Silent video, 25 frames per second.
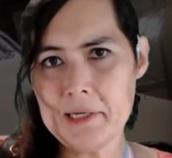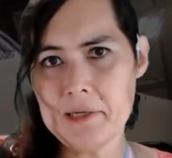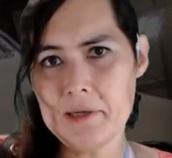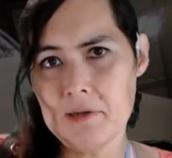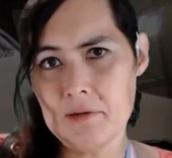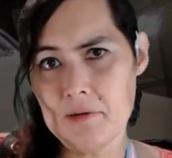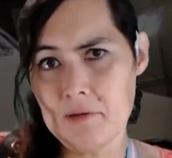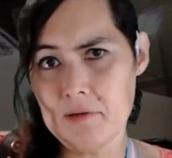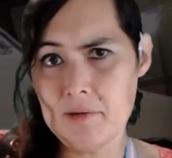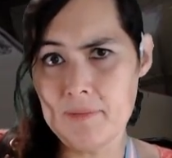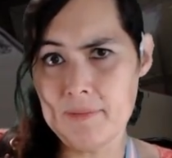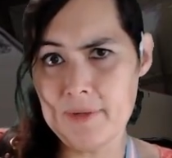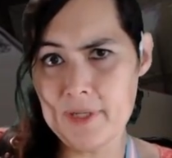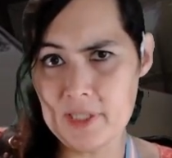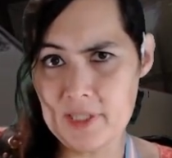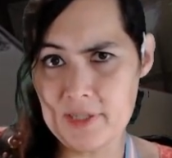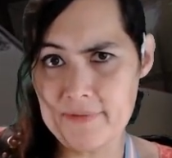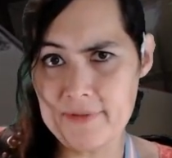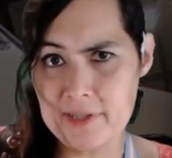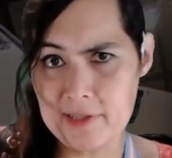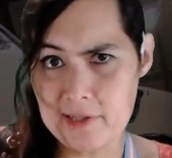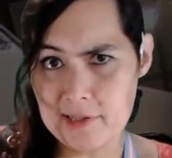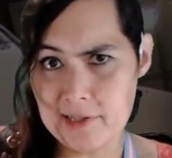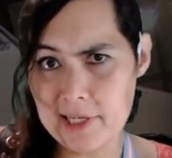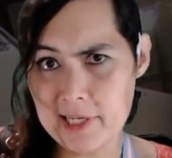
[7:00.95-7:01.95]
whole bunch of
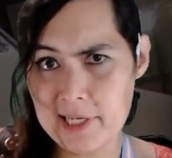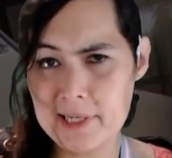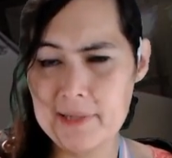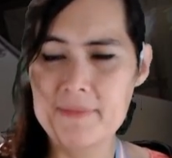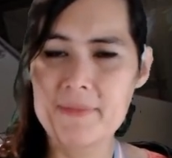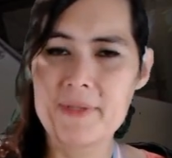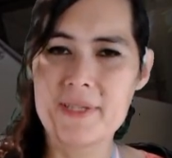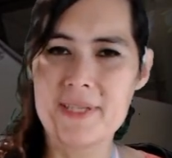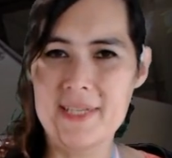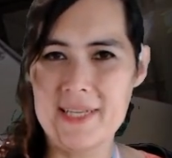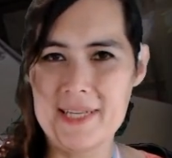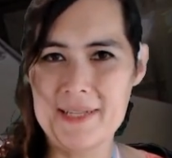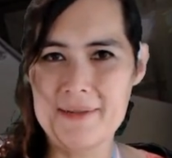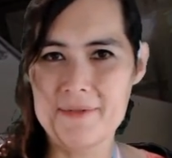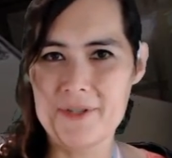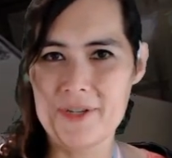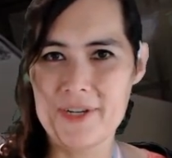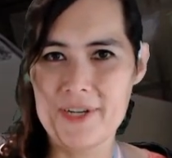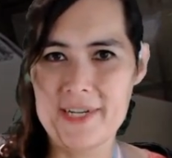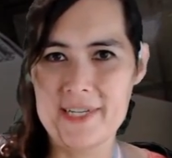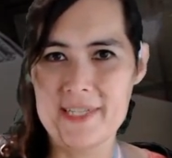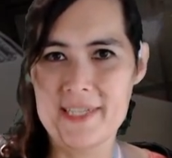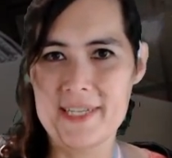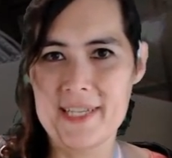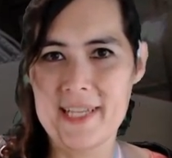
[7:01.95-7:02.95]
other games that I'm
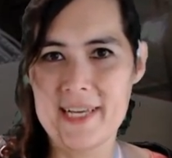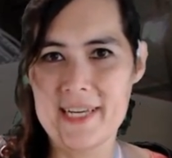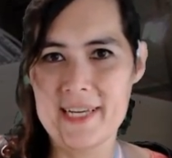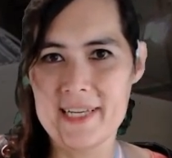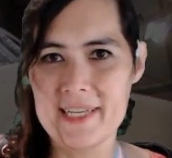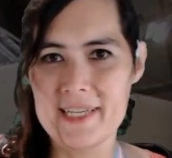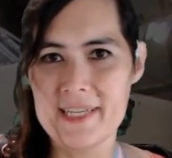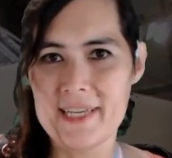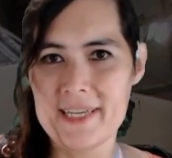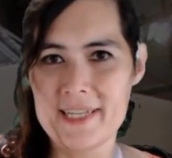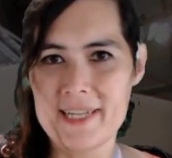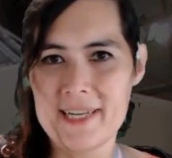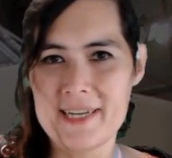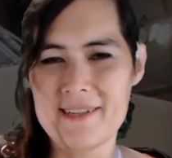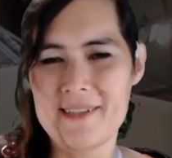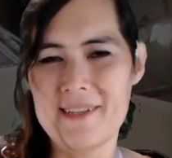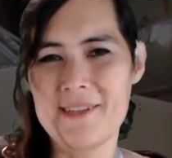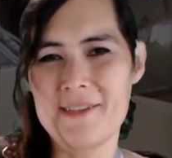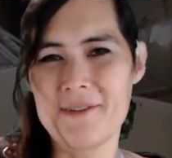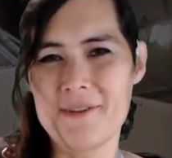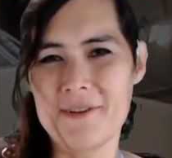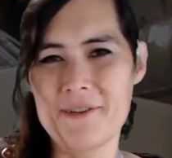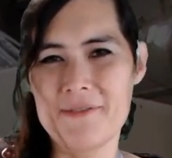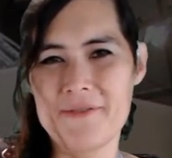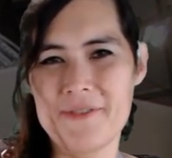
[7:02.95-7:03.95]
trying to like get out the
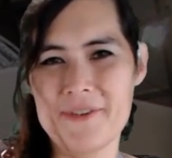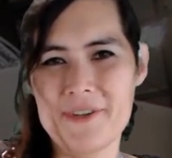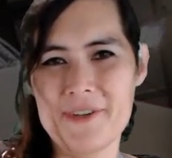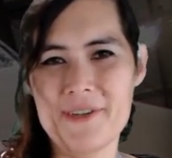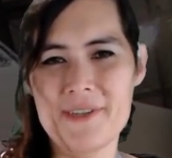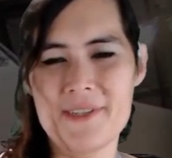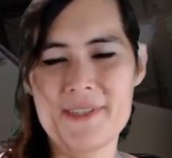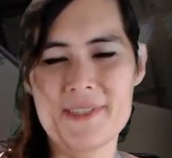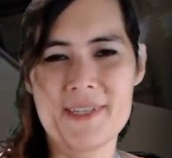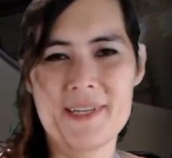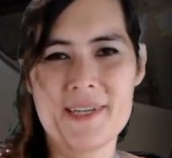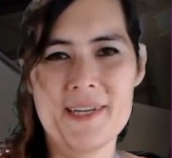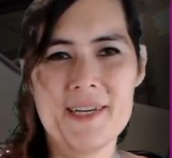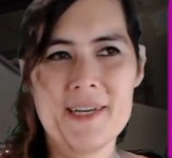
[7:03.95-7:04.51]
door first.